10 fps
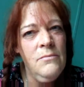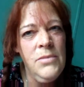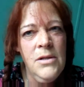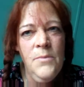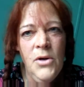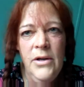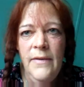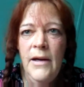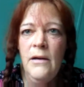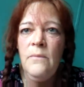somewhere
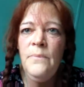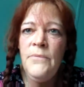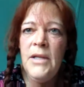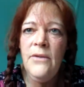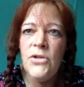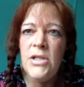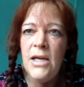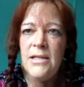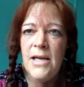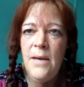in there, give or
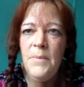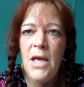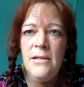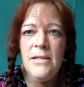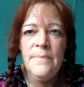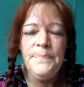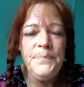take timelines.